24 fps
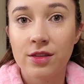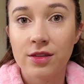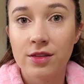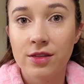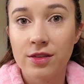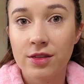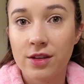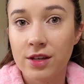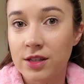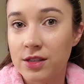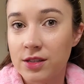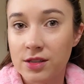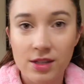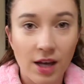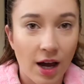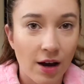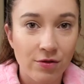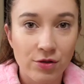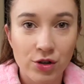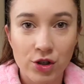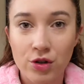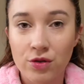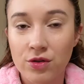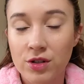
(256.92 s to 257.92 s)
This
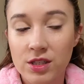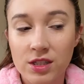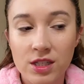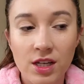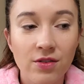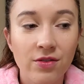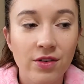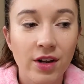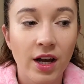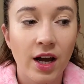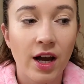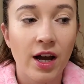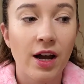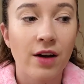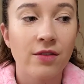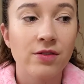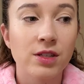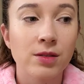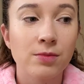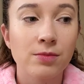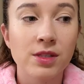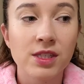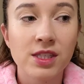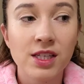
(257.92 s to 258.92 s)
afternoon, this evening, I have
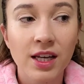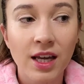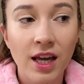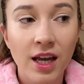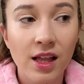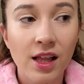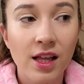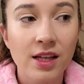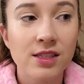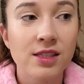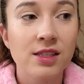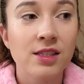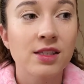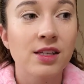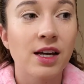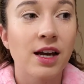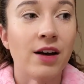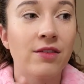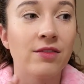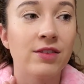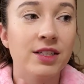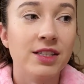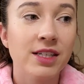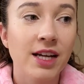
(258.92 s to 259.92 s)
some singing lessons, I
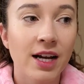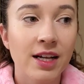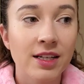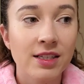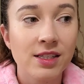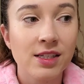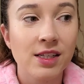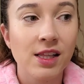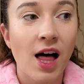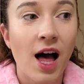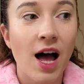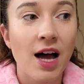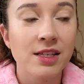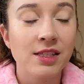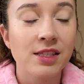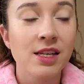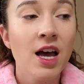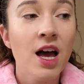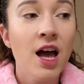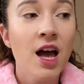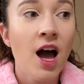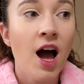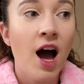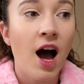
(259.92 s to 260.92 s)
have a dance class,
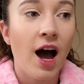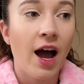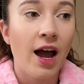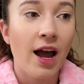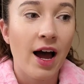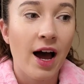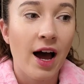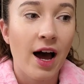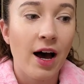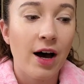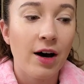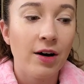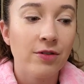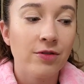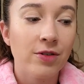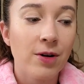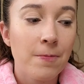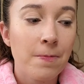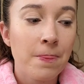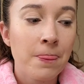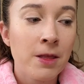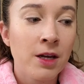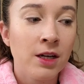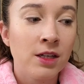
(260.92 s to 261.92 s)
I have
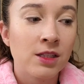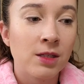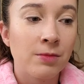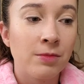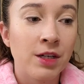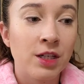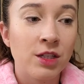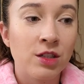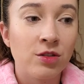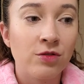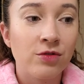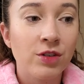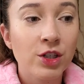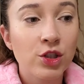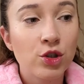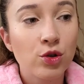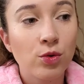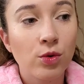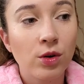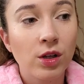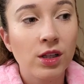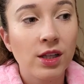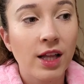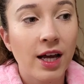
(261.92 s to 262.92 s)
some
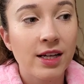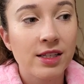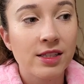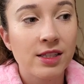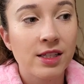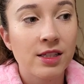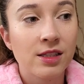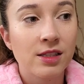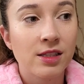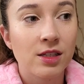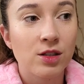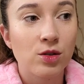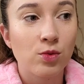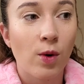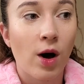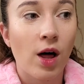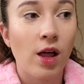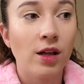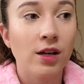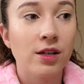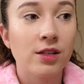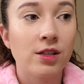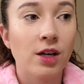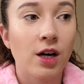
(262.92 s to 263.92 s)
individual lessons, as
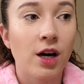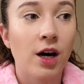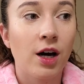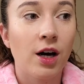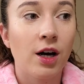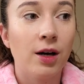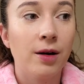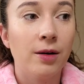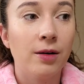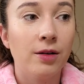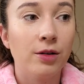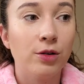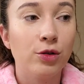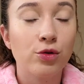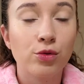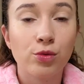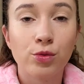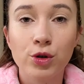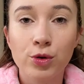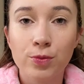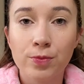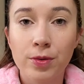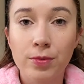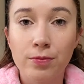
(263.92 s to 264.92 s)
well as a
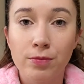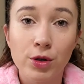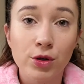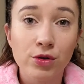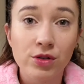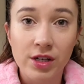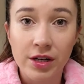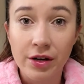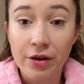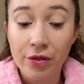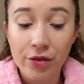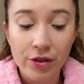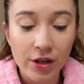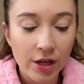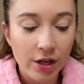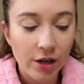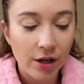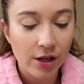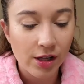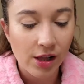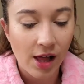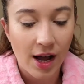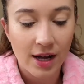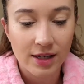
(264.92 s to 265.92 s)
group music theater
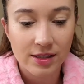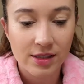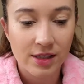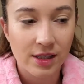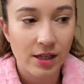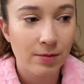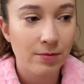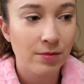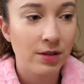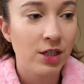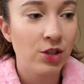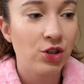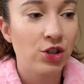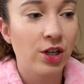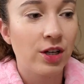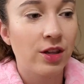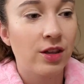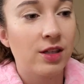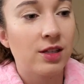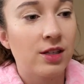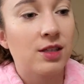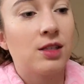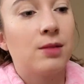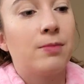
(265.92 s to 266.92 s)
class that I'm teaching
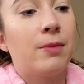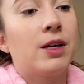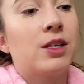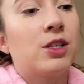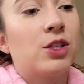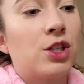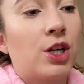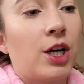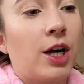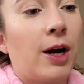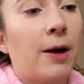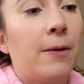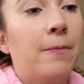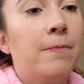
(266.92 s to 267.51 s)
this semester.